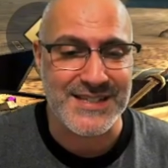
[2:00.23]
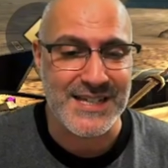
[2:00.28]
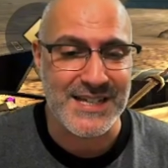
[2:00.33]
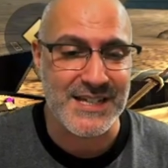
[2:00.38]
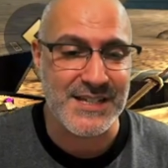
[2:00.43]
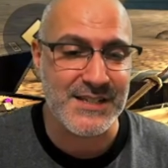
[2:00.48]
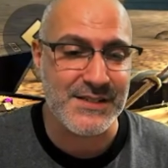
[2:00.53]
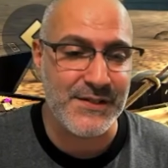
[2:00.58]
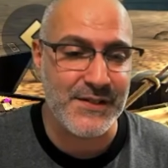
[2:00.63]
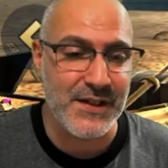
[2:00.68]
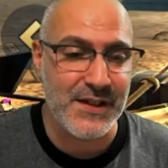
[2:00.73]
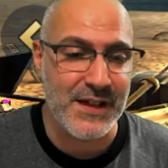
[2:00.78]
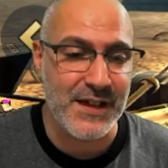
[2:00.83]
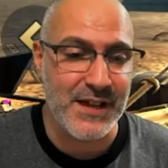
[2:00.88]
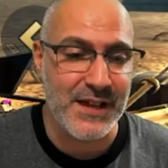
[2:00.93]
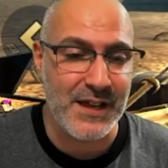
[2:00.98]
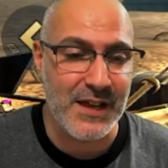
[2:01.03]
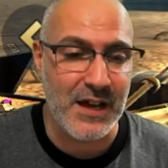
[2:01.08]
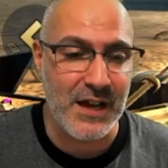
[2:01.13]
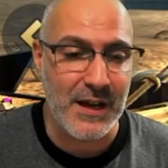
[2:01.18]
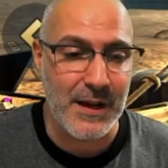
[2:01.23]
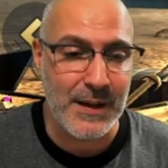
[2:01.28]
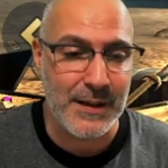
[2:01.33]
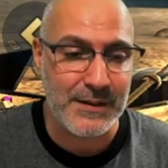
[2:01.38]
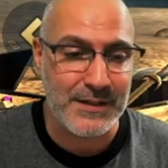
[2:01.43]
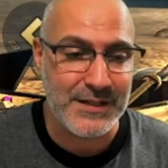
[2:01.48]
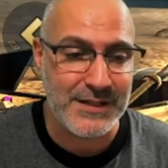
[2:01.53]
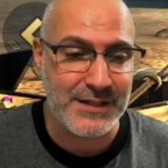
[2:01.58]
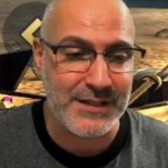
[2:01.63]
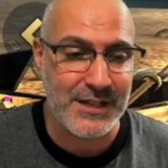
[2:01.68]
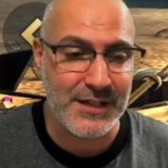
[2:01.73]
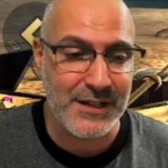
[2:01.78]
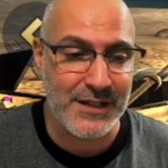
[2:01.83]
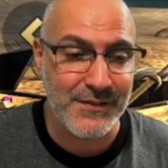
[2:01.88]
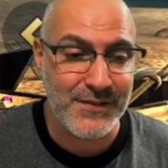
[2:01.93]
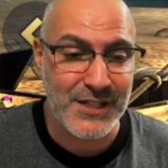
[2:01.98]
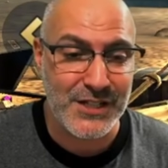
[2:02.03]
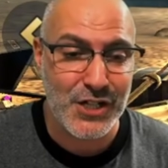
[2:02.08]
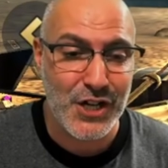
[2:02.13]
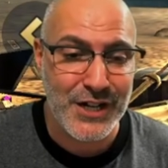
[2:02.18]
is uh, if
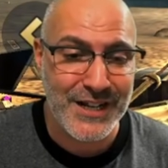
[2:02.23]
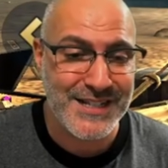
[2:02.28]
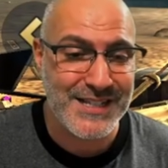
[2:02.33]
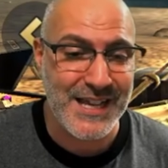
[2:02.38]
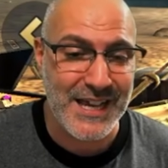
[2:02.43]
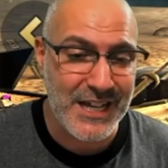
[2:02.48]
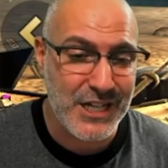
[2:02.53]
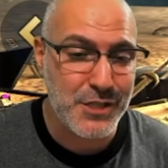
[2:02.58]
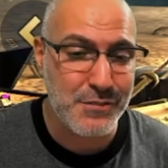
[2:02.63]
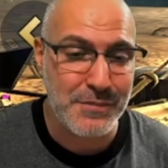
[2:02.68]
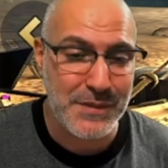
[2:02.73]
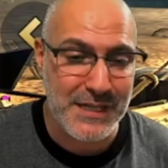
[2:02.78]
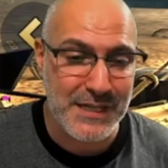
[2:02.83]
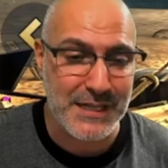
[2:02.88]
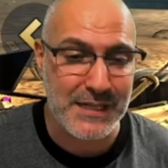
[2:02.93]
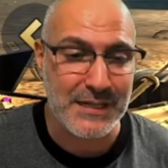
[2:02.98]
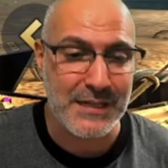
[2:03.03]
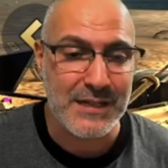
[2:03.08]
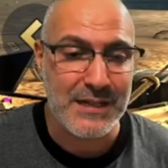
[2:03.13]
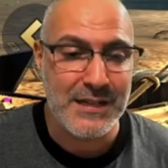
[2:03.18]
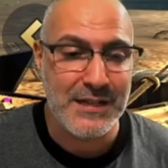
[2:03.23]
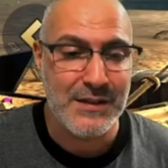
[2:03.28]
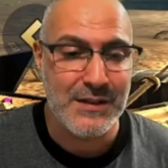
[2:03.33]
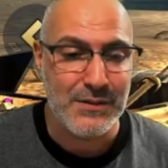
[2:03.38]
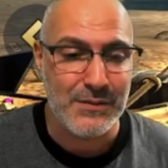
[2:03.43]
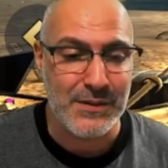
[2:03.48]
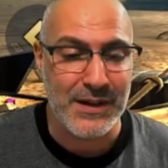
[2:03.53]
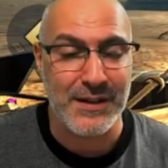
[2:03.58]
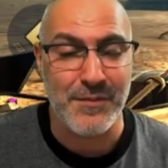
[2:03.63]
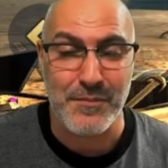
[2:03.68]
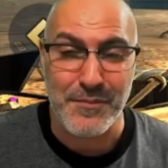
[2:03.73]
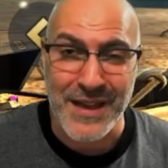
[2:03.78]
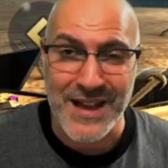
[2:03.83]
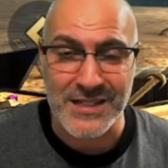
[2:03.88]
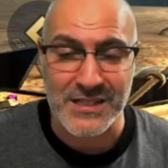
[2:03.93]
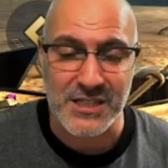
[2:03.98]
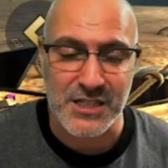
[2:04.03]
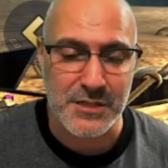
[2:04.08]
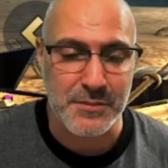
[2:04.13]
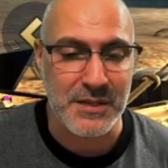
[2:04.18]
the target's H P, right, max
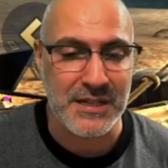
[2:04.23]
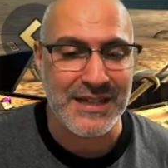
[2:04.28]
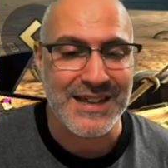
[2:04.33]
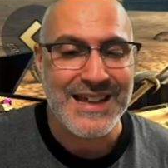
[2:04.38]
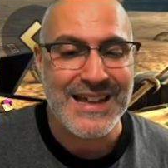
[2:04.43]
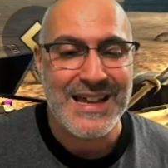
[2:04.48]
H P,